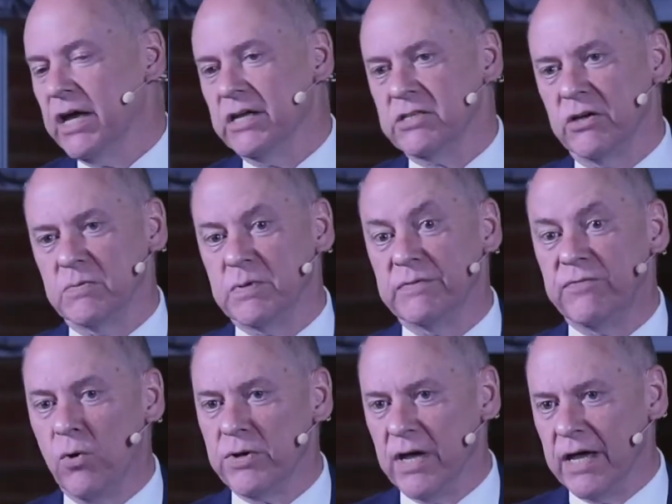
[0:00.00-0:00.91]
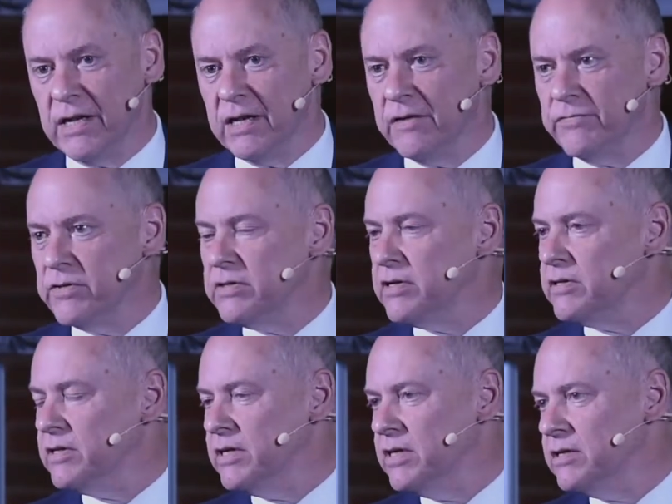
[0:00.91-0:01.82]
So it was before 9/11
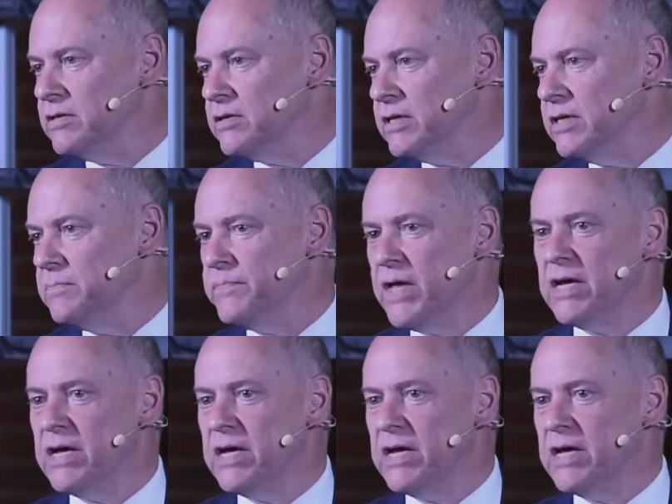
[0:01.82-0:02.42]
that the